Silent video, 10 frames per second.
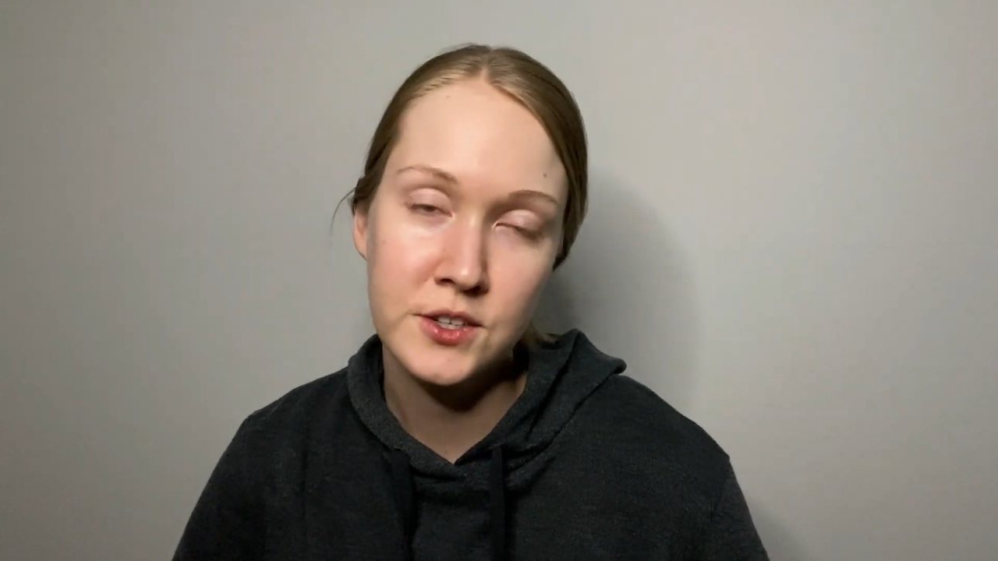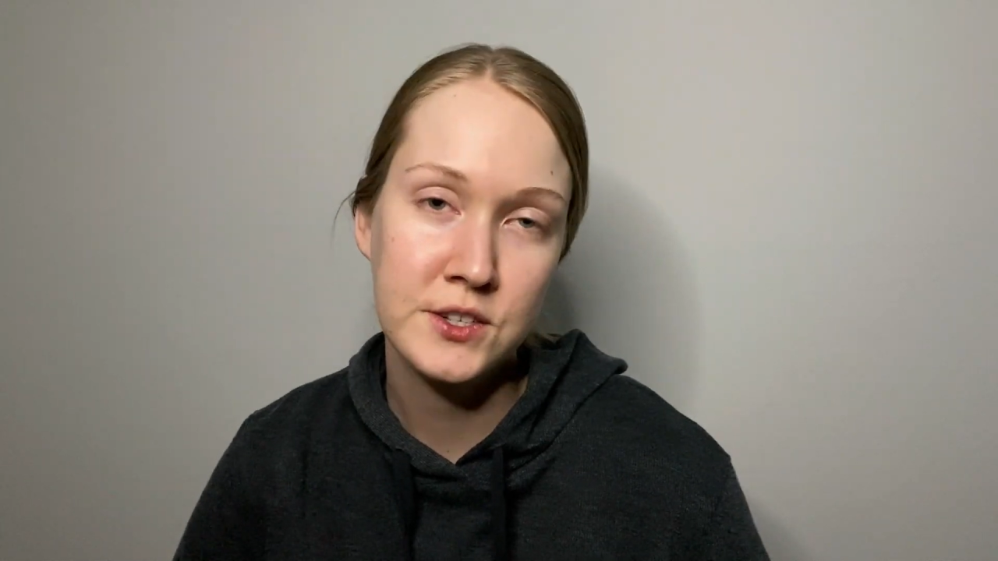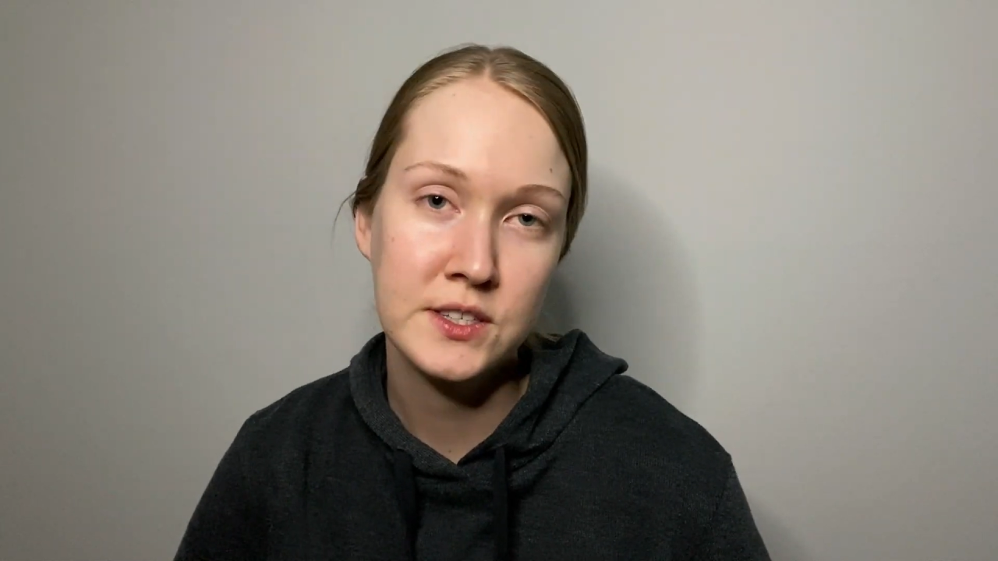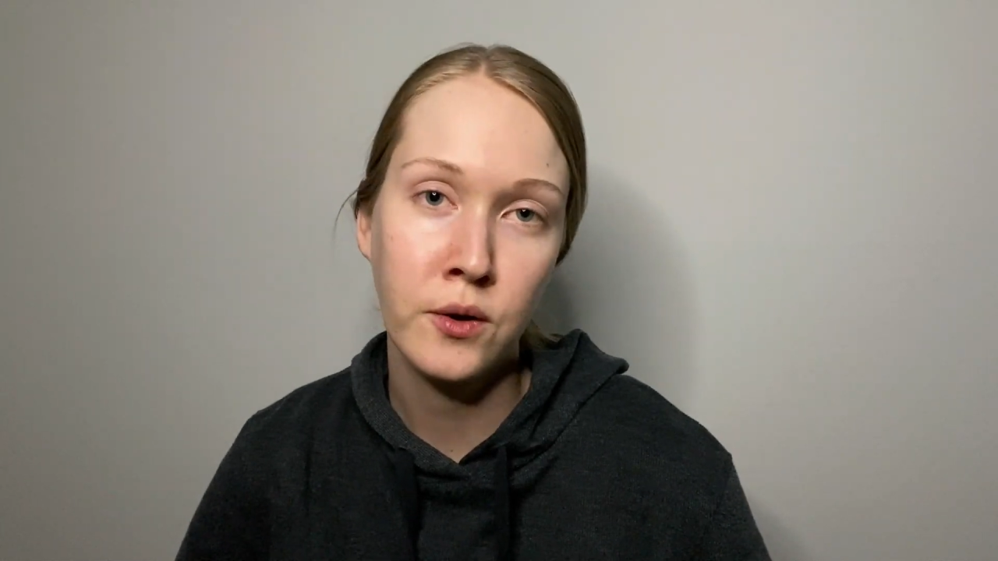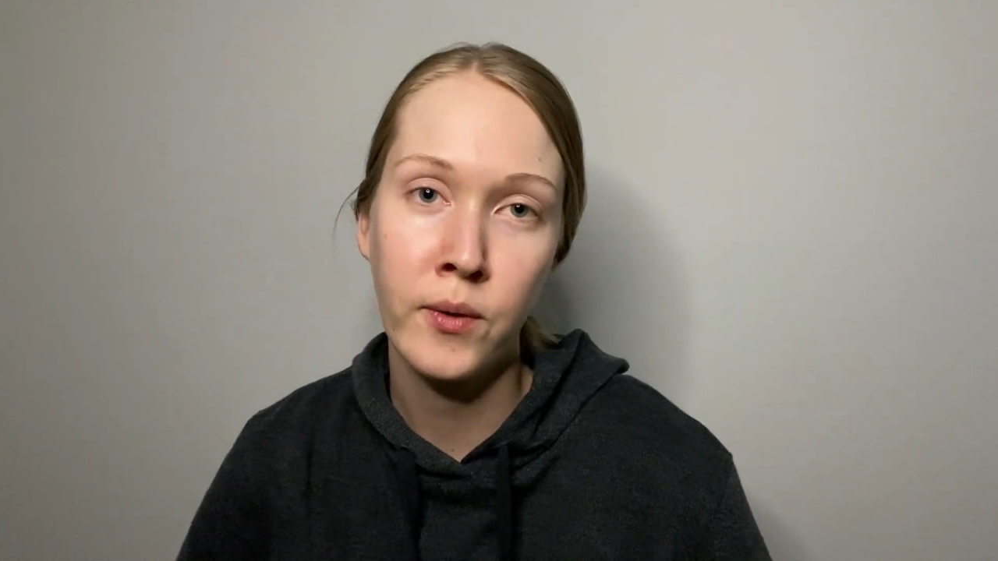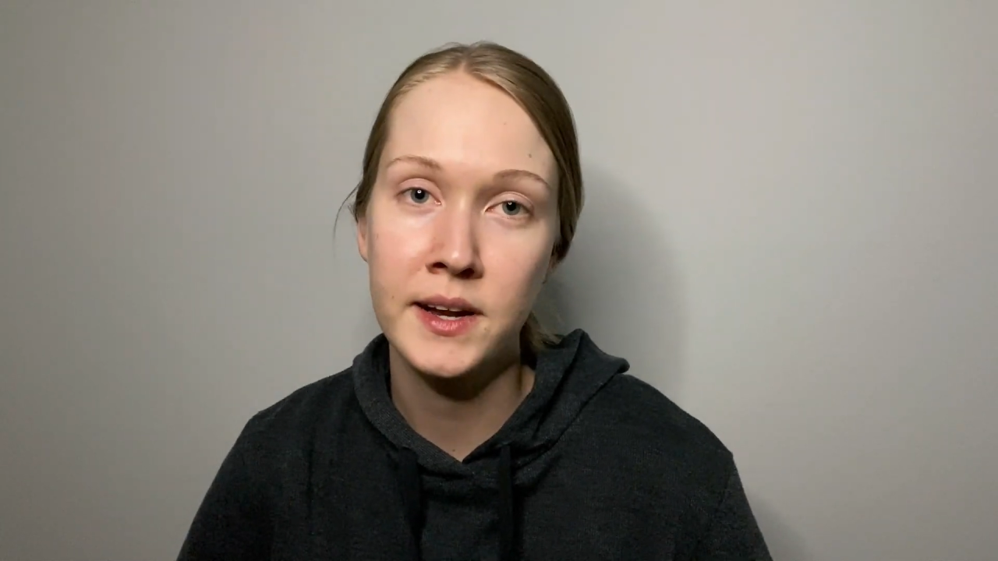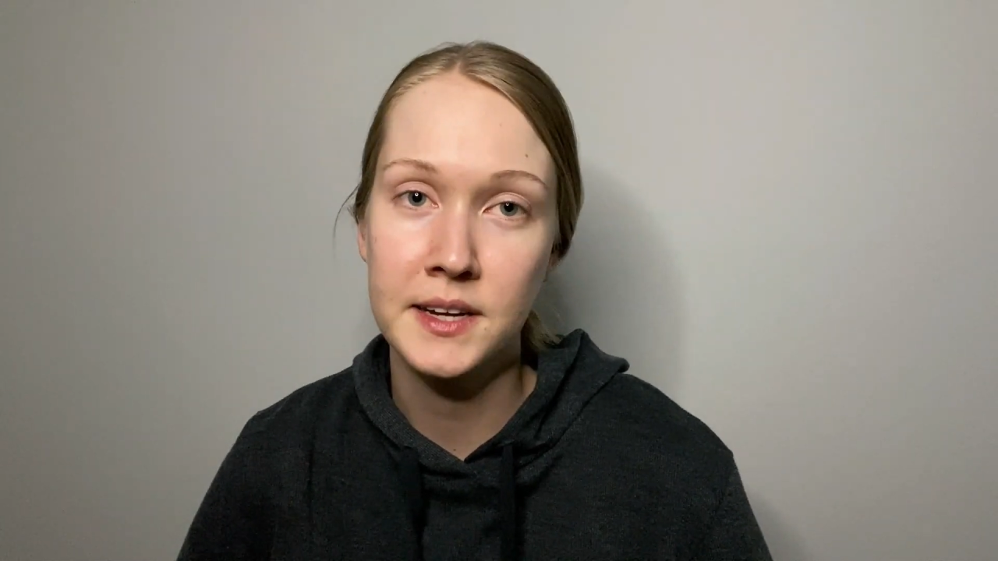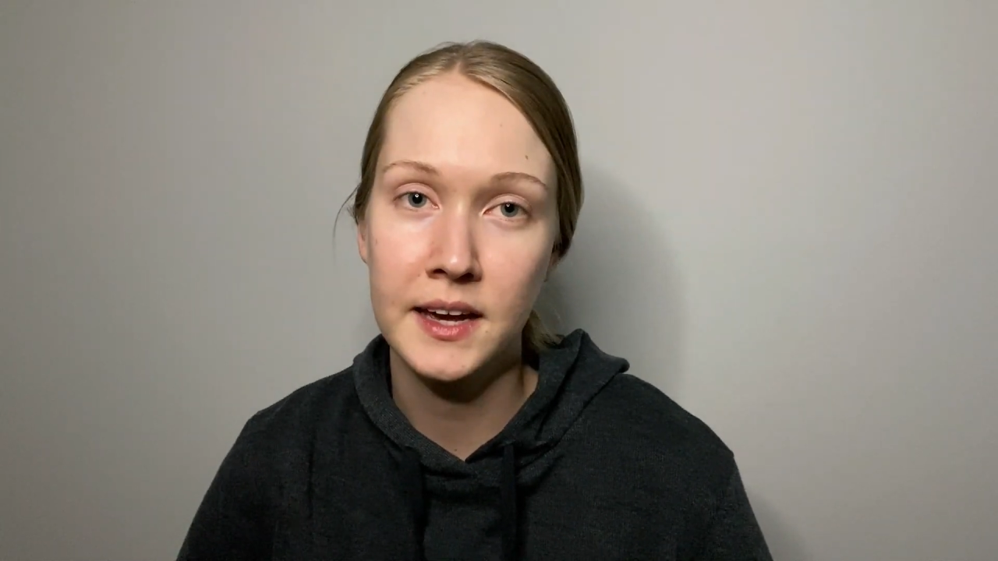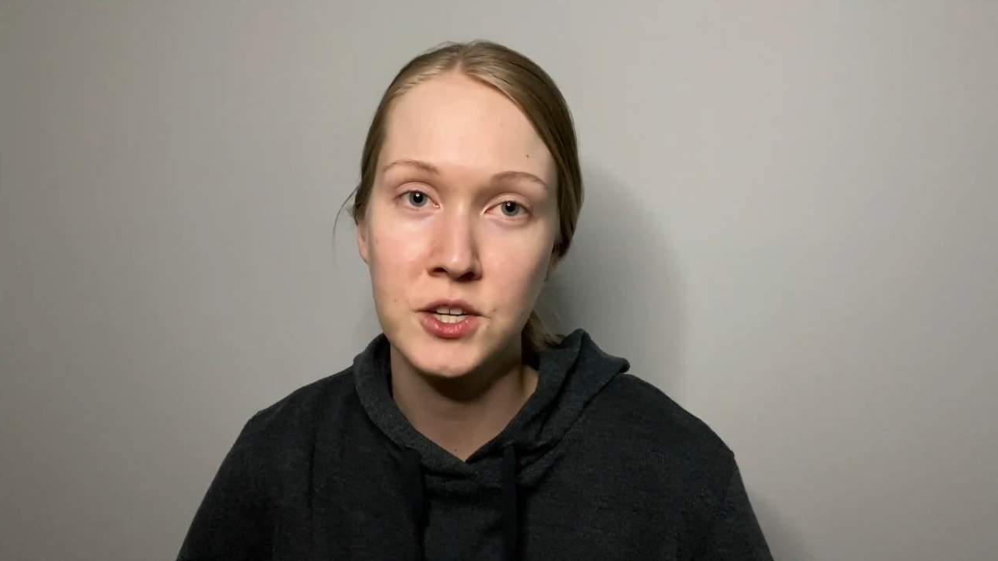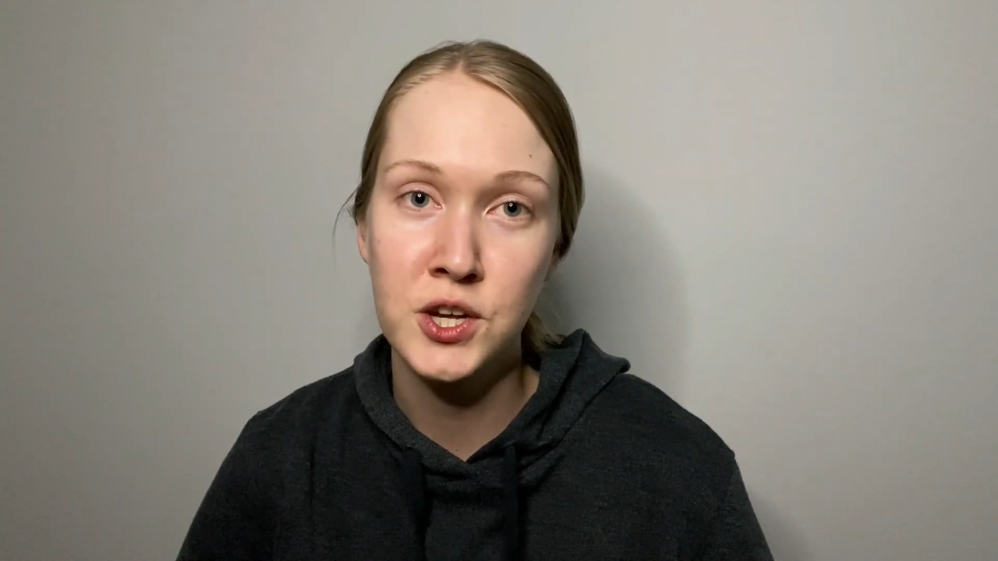just don't want to take a